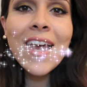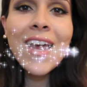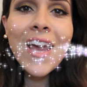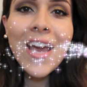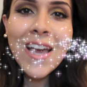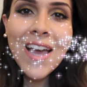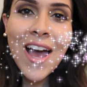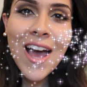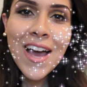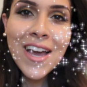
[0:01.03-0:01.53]

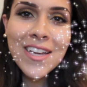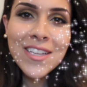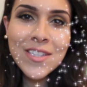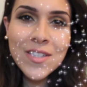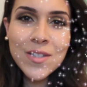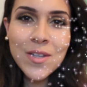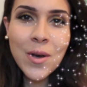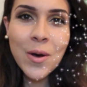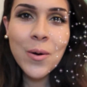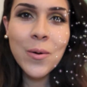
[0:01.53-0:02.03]
Hey
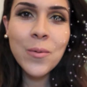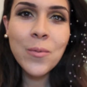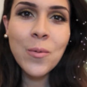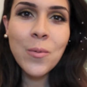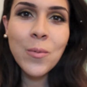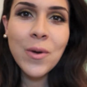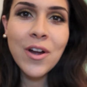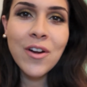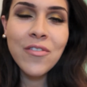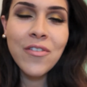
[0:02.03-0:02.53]
guys, so
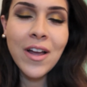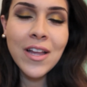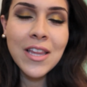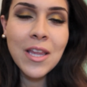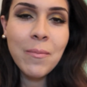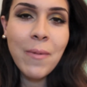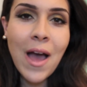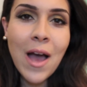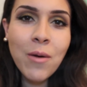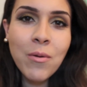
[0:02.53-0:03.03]
we are
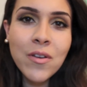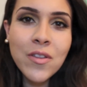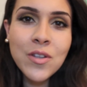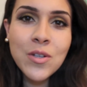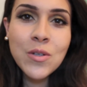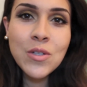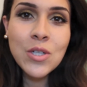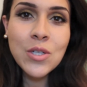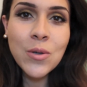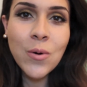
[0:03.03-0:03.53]
finally back with
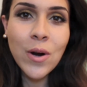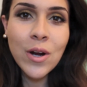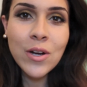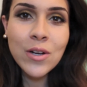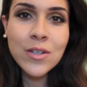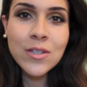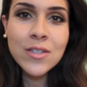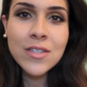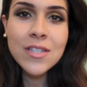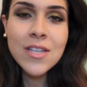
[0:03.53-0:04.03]
new
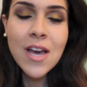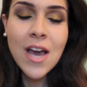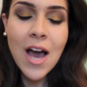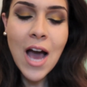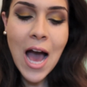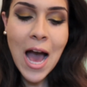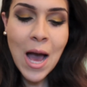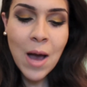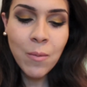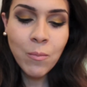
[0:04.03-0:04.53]
tutorials.
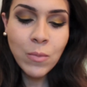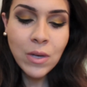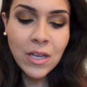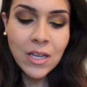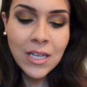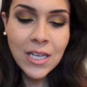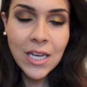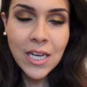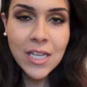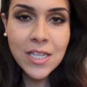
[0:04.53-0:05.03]

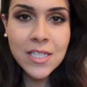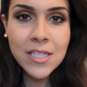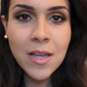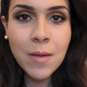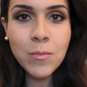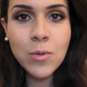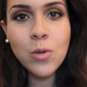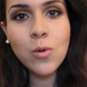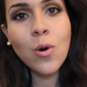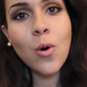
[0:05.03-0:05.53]
We needed
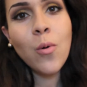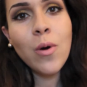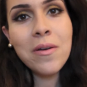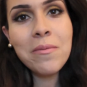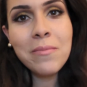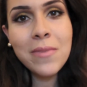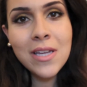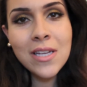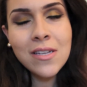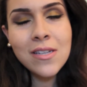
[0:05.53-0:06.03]
some new
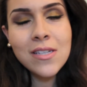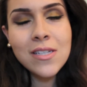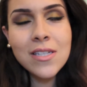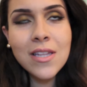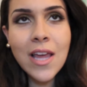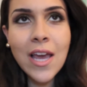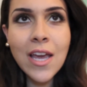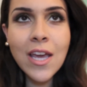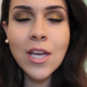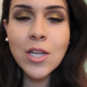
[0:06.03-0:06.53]
equipment,
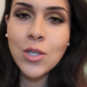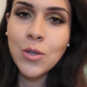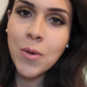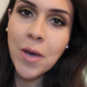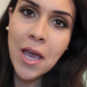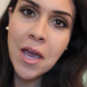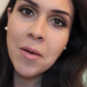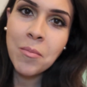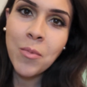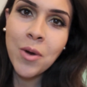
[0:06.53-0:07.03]
like a new
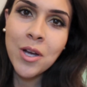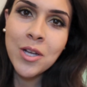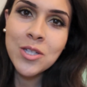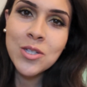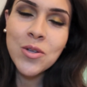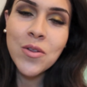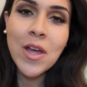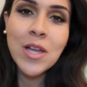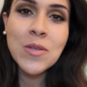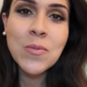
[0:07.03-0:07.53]
camera,
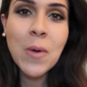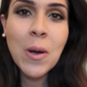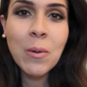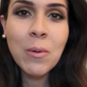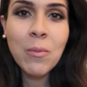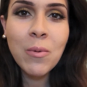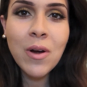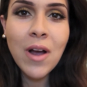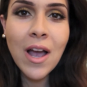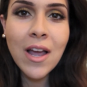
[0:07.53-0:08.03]
so that's why
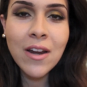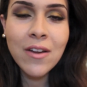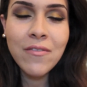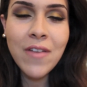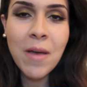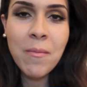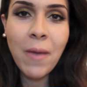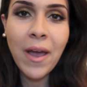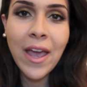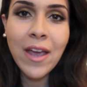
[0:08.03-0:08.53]
we were kind of
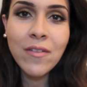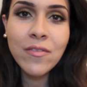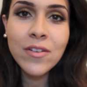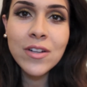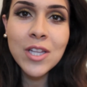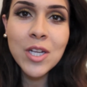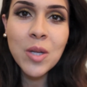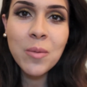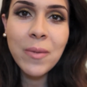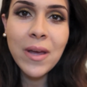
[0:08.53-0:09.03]
MIA for
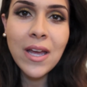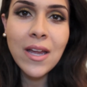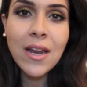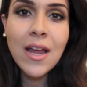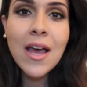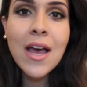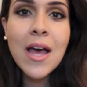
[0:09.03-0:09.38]
a little bit,